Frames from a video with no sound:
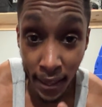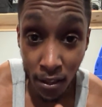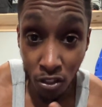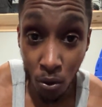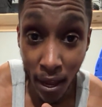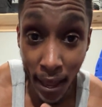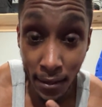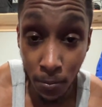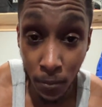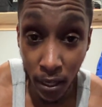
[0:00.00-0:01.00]
So I got
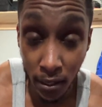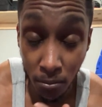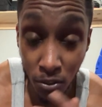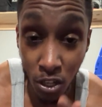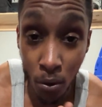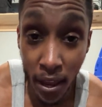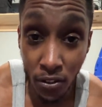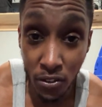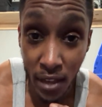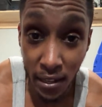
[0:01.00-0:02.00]
some toe
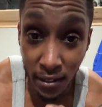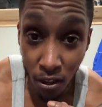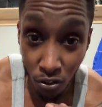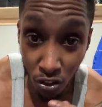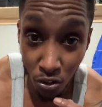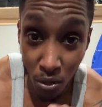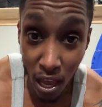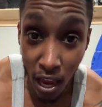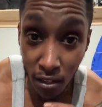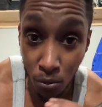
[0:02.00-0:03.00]
exercises I'll show you
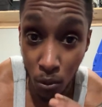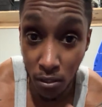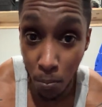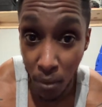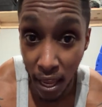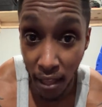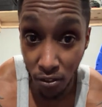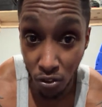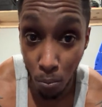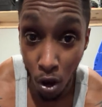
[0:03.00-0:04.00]
guys with some bands
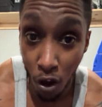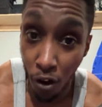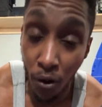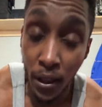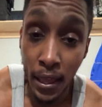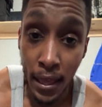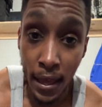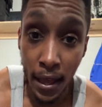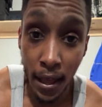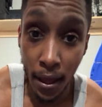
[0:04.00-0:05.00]
tomorrow
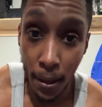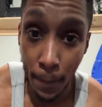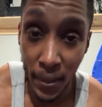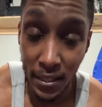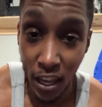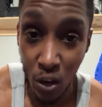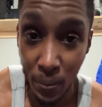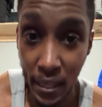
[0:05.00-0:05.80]
to help